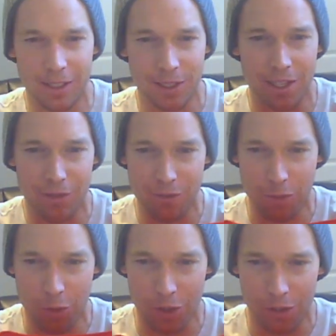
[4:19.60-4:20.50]
$74,
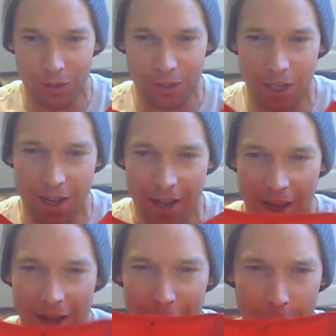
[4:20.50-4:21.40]
100%
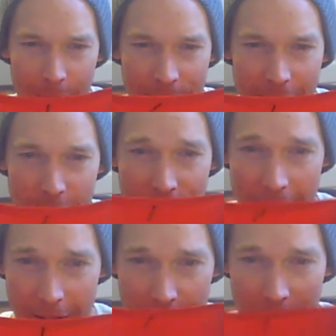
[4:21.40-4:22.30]

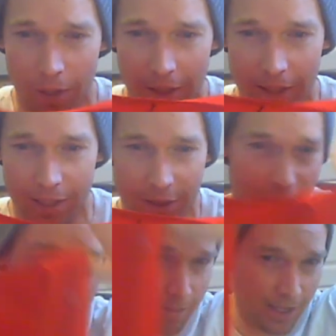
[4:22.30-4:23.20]
recycled
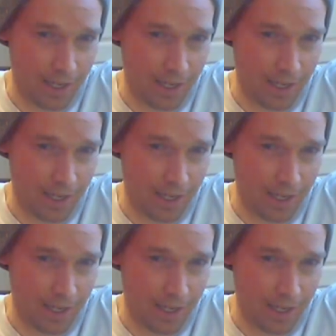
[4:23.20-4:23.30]
polyester.